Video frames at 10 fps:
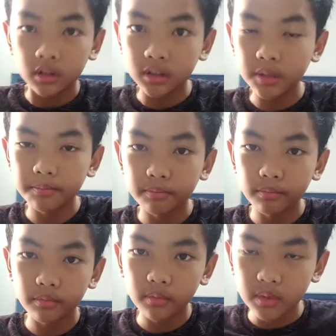Yep,
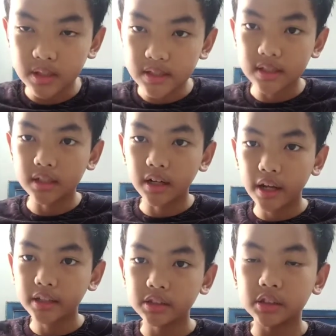it's a
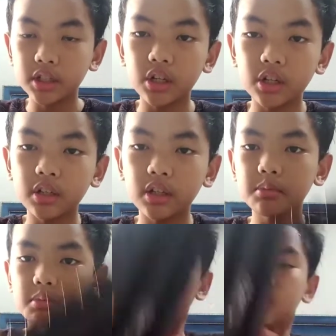Red Dragon
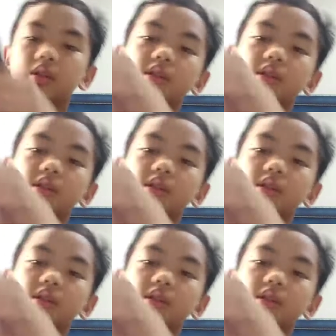Gaming